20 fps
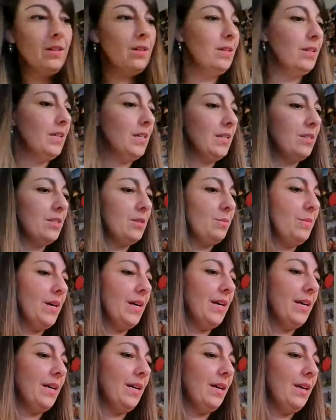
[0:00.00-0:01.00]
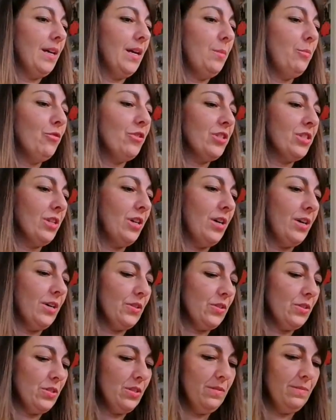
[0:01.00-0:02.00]
It's by Abris
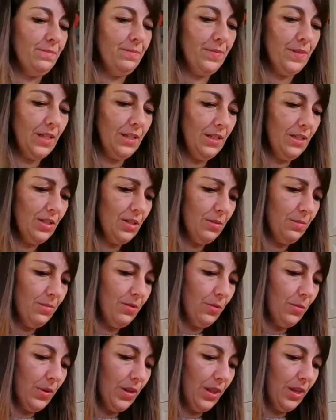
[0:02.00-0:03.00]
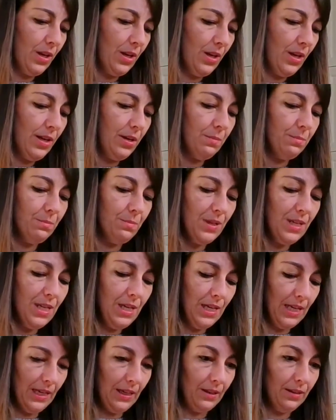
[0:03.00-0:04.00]
Art, and it's with a lot of
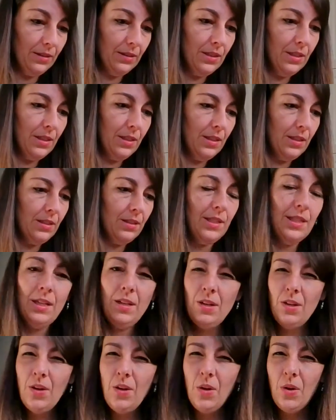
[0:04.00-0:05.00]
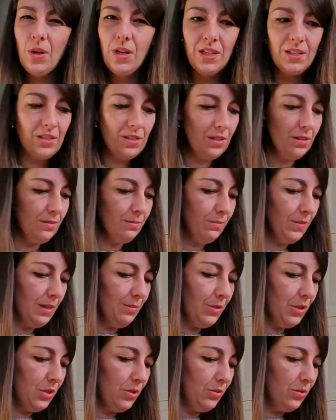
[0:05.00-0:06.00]
beading. Didn't know this.
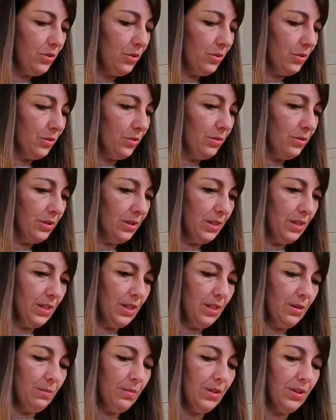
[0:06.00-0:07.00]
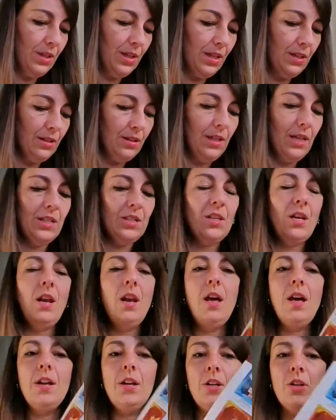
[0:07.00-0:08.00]
Maybe you do. But it has a
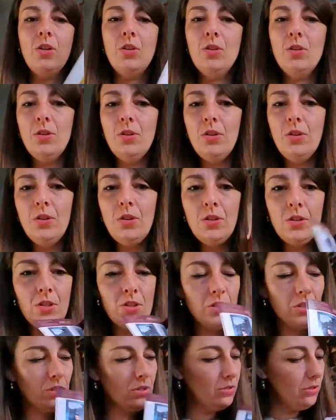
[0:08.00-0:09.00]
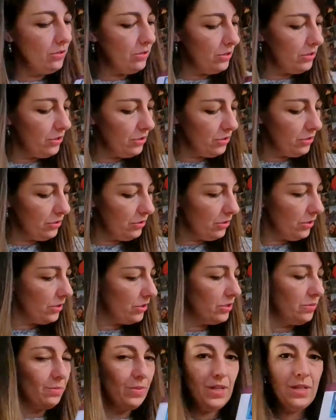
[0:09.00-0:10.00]
lot of gorgeous
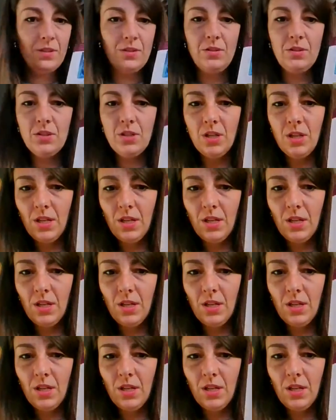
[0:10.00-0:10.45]
patterns.